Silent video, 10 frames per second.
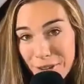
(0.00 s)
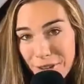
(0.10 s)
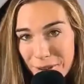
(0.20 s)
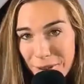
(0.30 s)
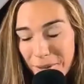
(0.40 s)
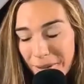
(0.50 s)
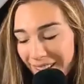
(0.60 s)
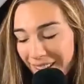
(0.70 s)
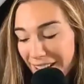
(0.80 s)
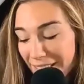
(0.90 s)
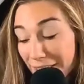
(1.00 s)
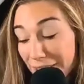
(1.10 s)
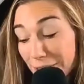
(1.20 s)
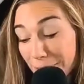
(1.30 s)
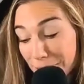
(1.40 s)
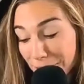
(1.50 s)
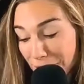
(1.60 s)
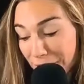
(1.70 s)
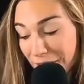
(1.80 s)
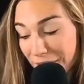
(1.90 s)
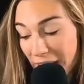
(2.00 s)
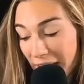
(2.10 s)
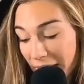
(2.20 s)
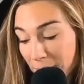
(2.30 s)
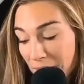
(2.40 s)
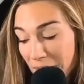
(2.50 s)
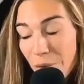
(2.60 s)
you. Thanks so much for sharing your time.